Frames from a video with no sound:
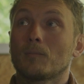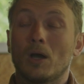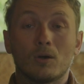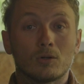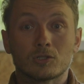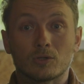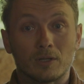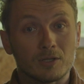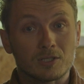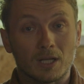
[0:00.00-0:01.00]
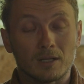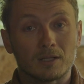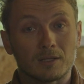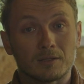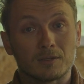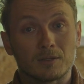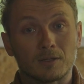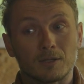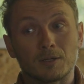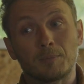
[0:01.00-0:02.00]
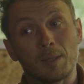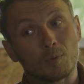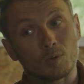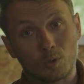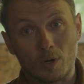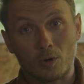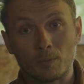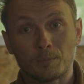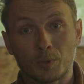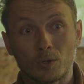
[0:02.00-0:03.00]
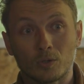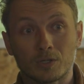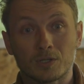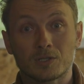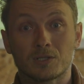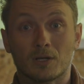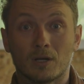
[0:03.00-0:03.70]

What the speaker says: I also understand that people who are on pre-orders,